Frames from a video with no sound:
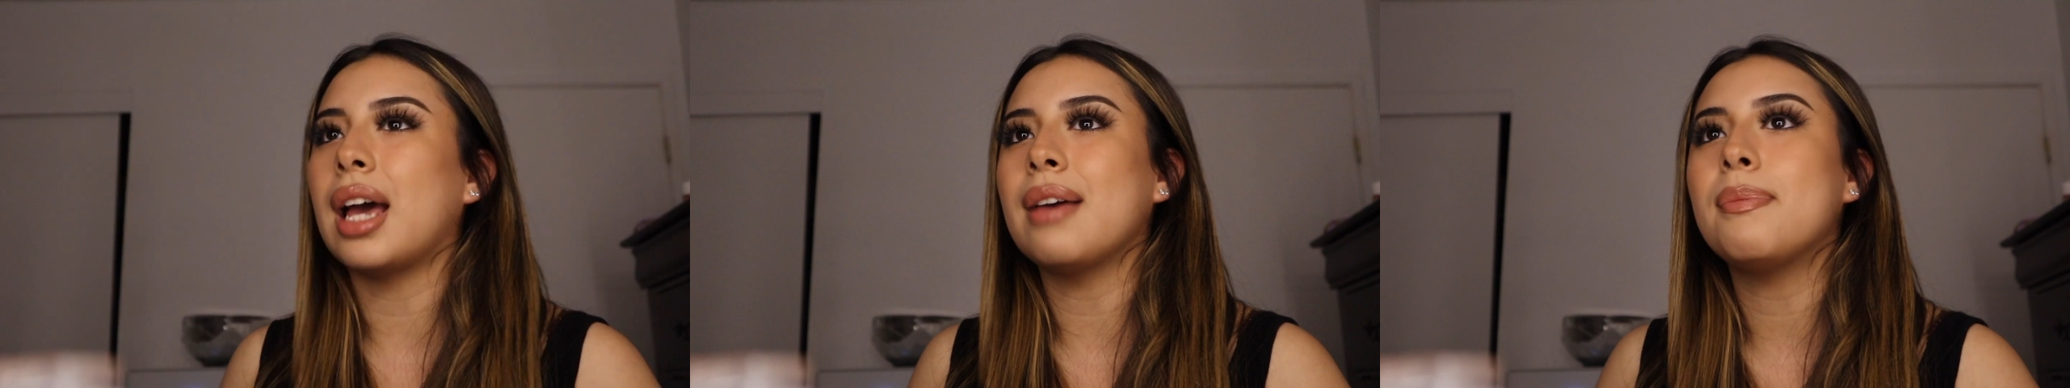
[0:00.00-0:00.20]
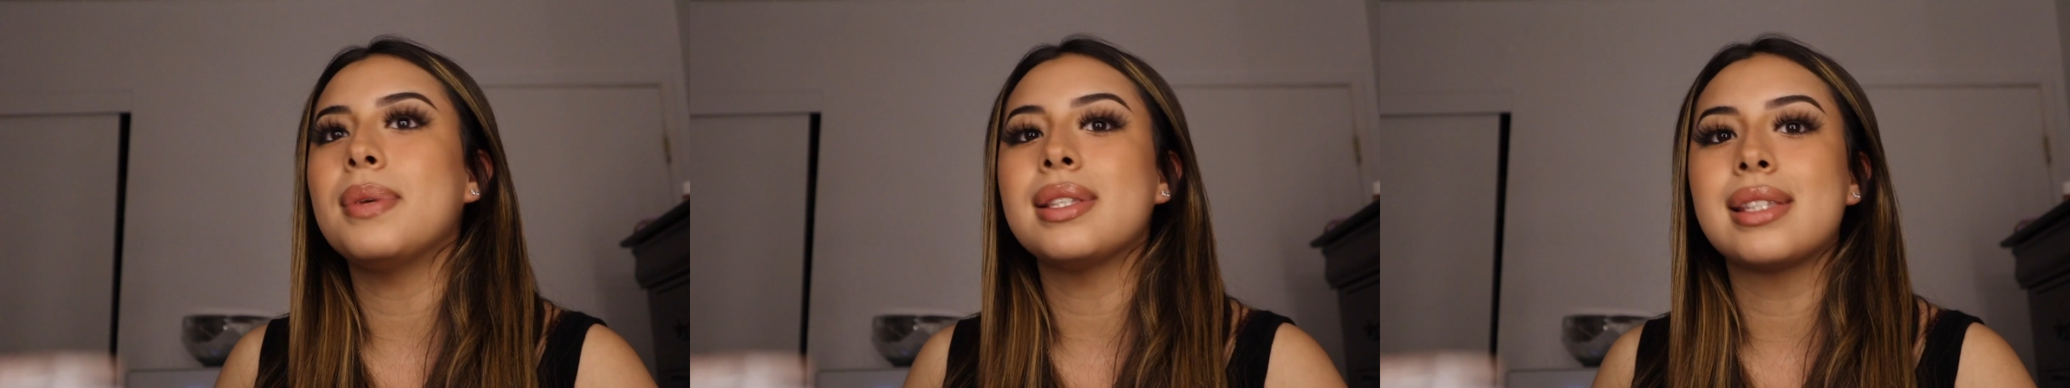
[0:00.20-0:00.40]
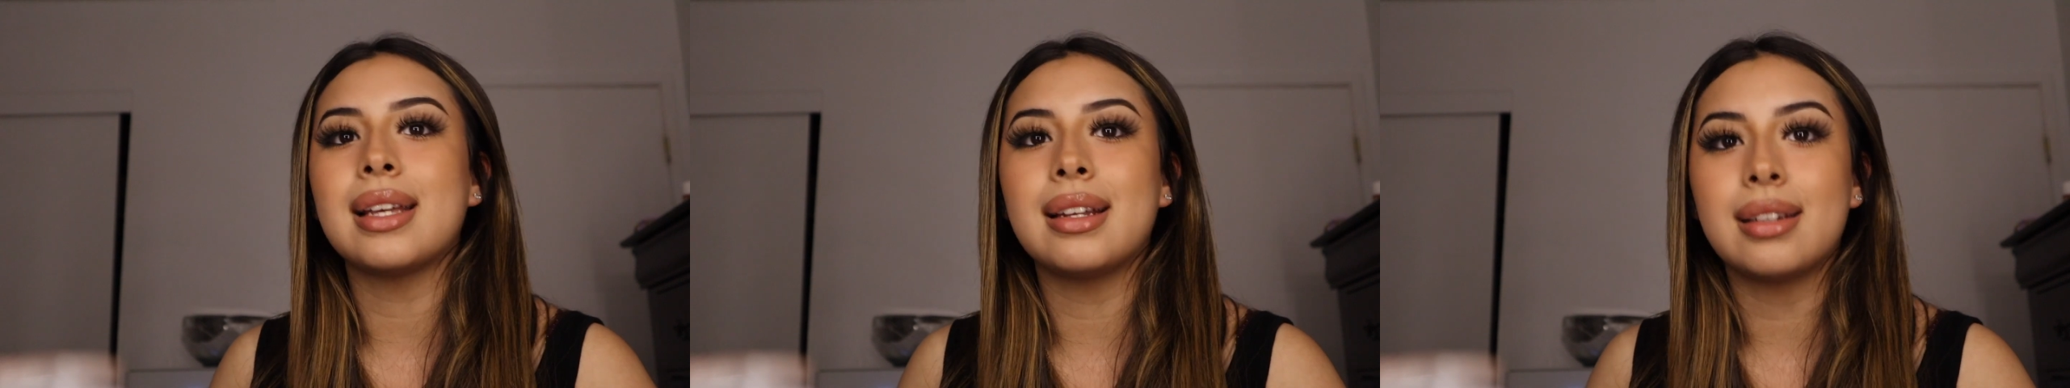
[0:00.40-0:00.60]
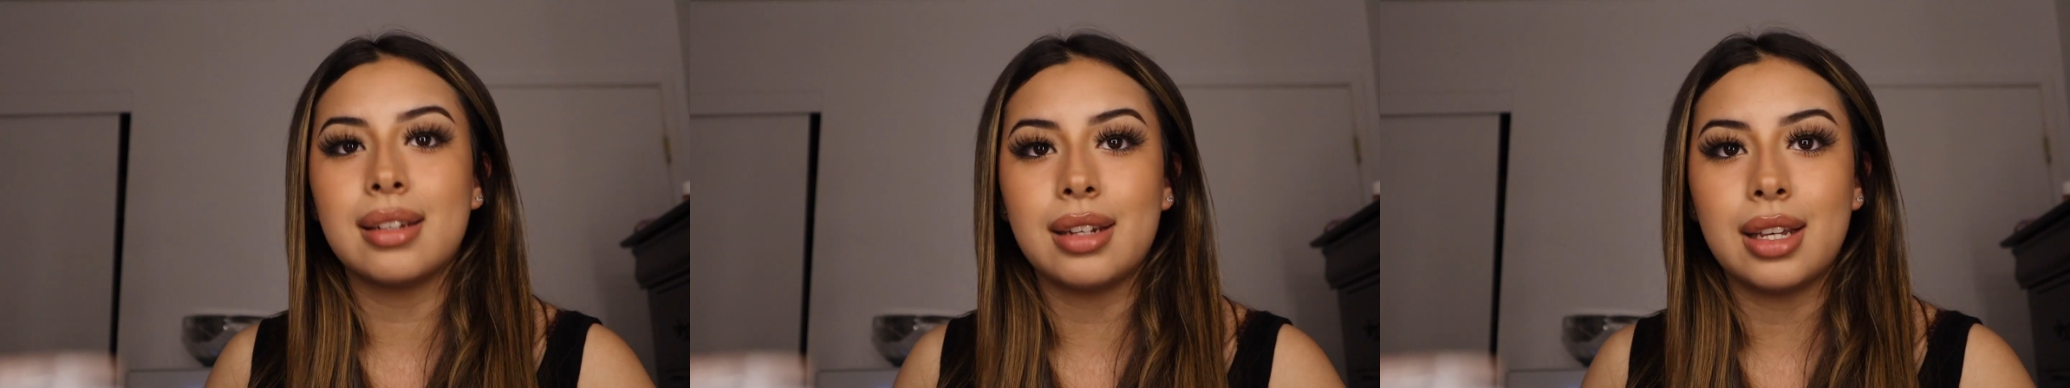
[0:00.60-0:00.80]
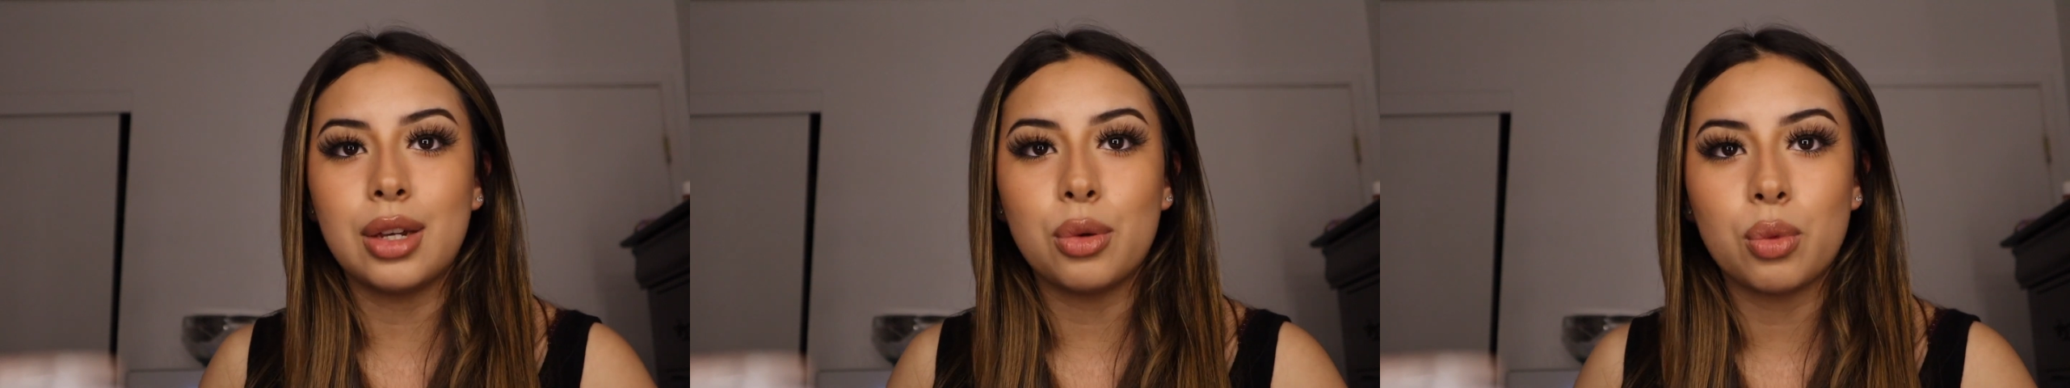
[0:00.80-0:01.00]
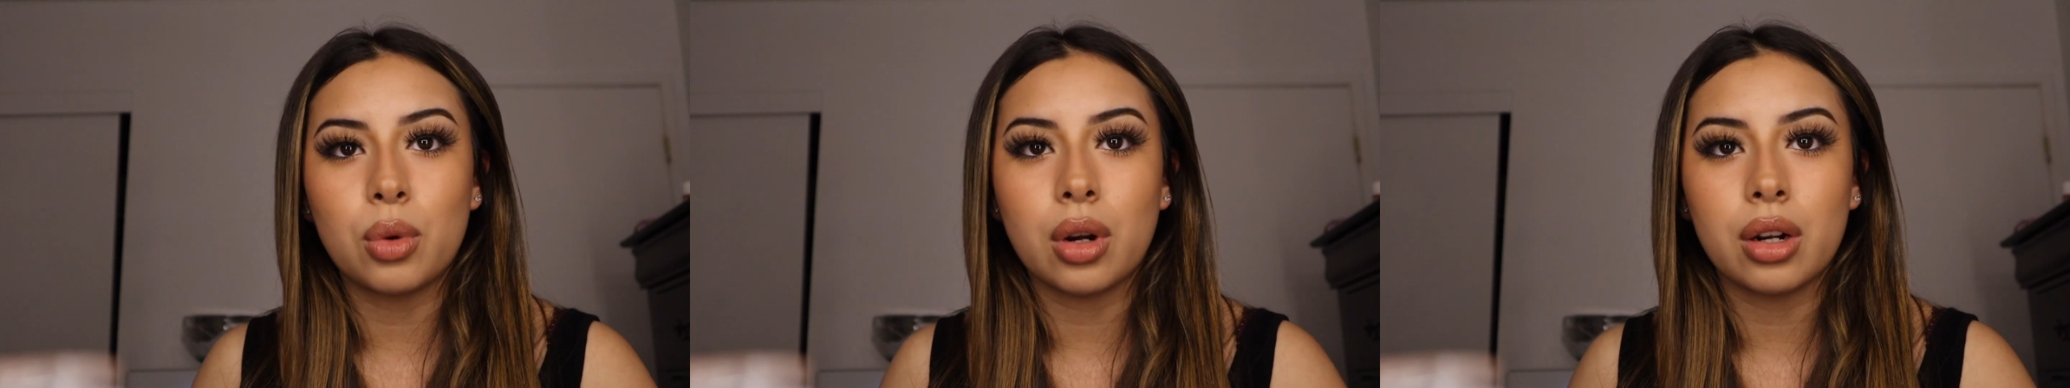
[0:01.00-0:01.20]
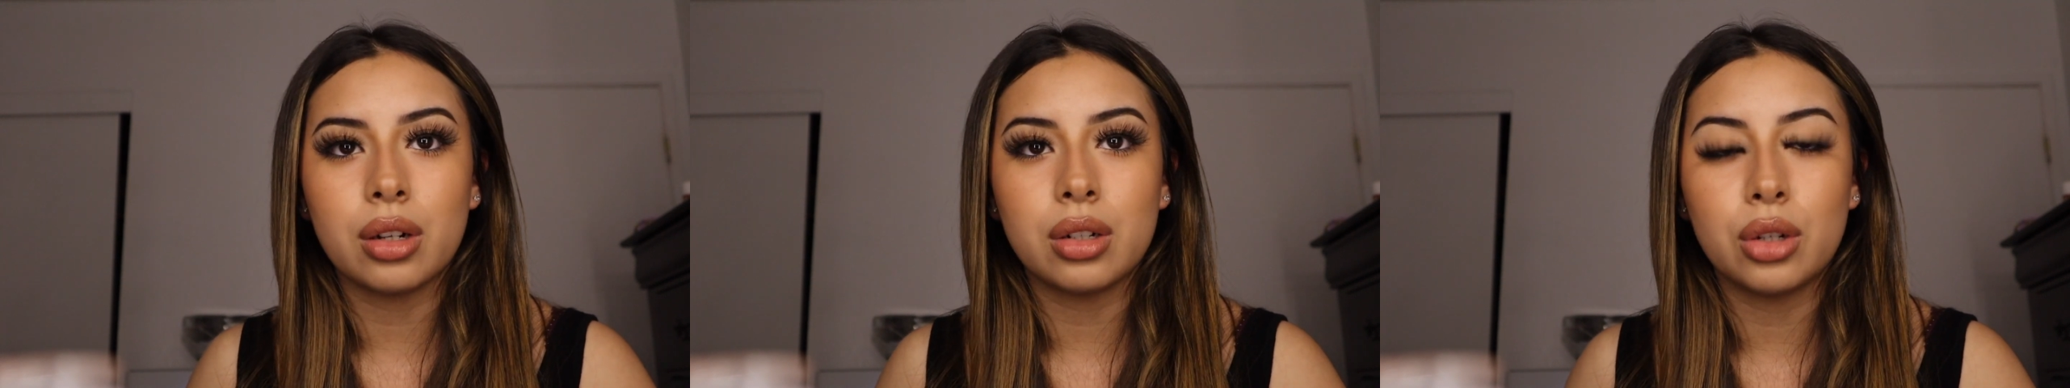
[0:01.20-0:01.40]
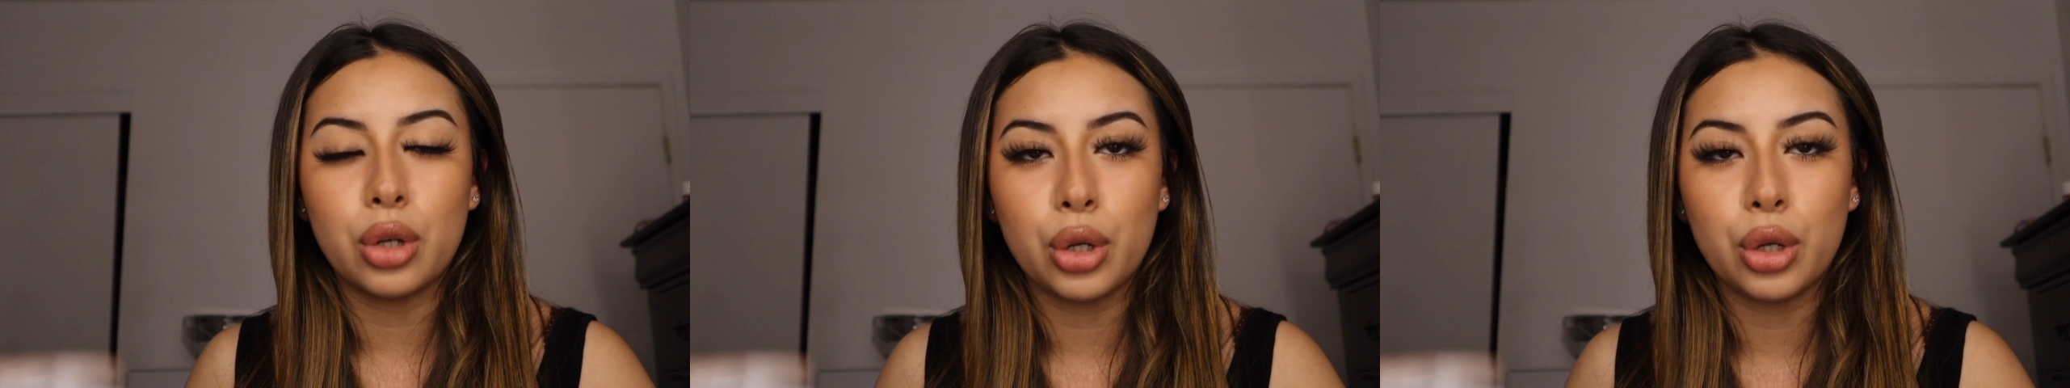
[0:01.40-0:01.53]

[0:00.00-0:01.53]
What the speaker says: I've been saying newer.